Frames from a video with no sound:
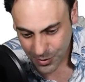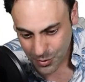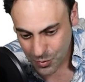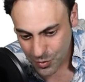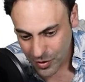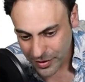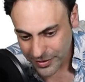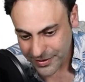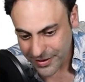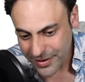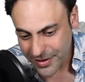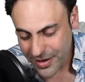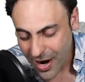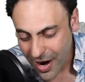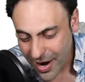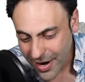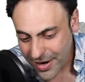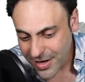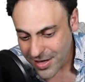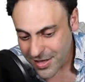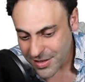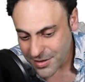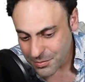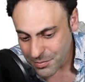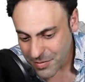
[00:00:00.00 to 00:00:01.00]
What the
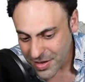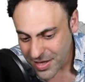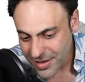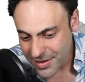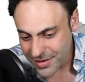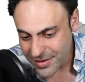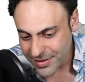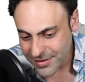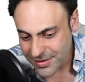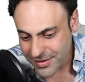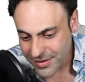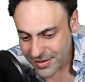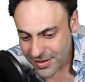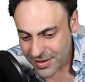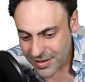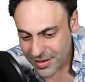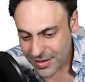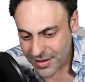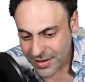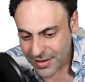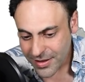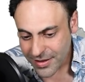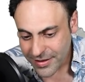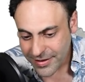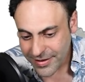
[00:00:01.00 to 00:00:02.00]
kinase means,
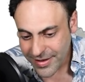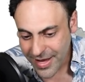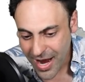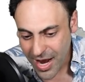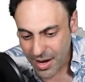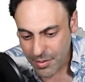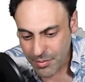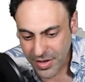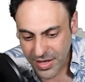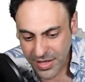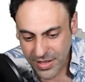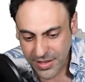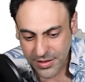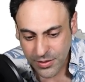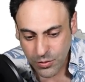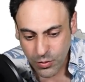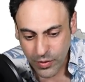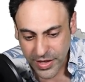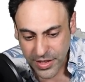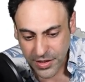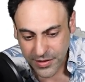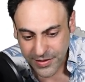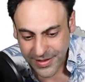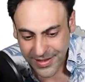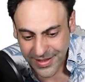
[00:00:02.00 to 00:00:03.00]
that means
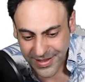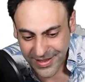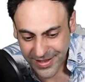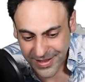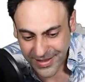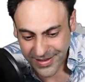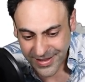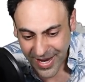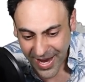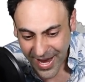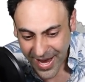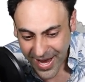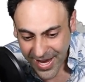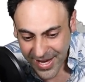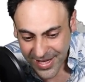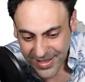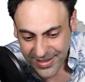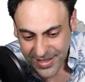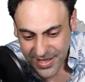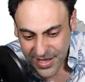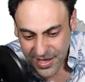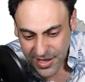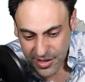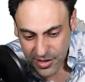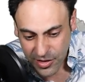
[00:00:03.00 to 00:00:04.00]
when you see this A's
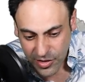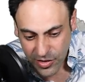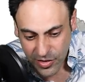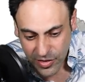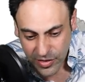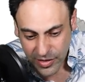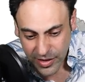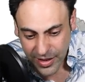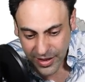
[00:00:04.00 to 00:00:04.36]
here